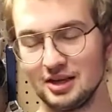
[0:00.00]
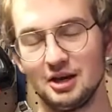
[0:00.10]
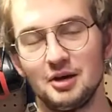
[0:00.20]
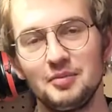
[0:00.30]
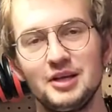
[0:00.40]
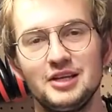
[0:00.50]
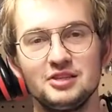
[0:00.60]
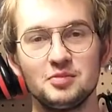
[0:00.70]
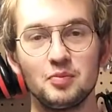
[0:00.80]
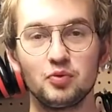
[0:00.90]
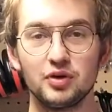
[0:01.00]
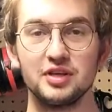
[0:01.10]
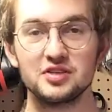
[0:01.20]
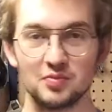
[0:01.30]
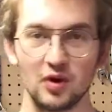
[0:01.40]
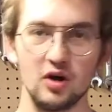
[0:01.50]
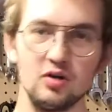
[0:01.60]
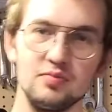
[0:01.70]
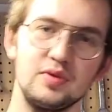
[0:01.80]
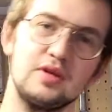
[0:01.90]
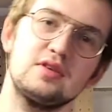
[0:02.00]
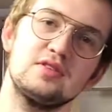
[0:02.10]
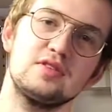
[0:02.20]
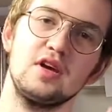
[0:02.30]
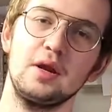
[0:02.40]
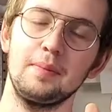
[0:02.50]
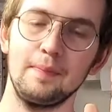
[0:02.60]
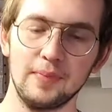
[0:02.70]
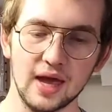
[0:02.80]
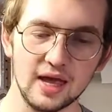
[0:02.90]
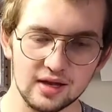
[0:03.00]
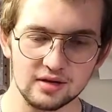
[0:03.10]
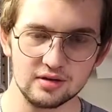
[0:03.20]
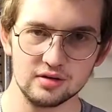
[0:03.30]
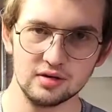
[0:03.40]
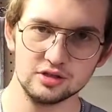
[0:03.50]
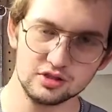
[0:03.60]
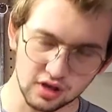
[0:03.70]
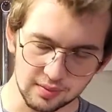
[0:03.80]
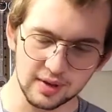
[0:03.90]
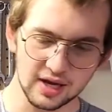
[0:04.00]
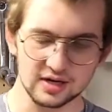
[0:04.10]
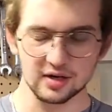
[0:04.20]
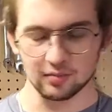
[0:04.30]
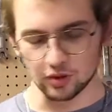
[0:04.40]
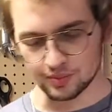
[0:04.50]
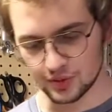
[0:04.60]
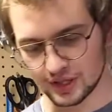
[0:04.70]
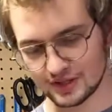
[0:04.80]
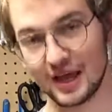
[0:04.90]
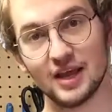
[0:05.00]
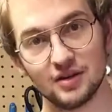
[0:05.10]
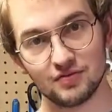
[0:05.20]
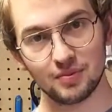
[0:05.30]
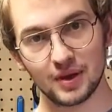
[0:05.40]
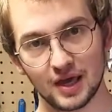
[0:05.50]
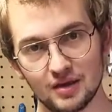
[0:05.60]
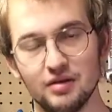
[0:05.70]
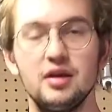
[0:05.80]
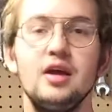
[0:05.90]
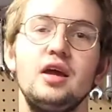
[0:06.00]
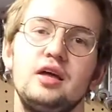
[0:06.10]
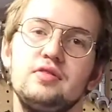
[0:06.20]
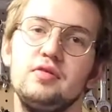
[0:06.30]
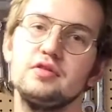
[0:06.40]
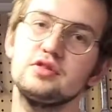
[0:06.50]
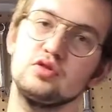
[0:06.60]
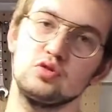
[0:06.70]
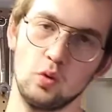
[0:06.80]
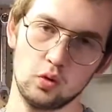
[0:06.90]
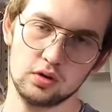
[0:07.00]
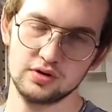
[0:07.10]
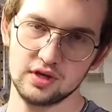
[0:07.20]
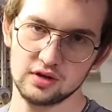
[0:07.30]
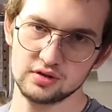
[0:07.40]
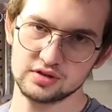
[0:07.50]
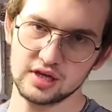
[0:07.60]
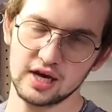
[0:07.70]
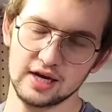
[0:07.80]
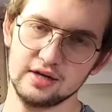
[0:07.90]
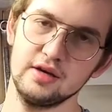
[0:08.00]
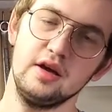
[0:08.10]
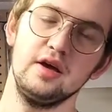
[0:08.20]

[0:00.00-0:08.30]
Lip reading: It needs to be pretty small because it's got a bed. She's got a bed, and I'm gonna put it at the end of the bed, and then there's a door on the other side.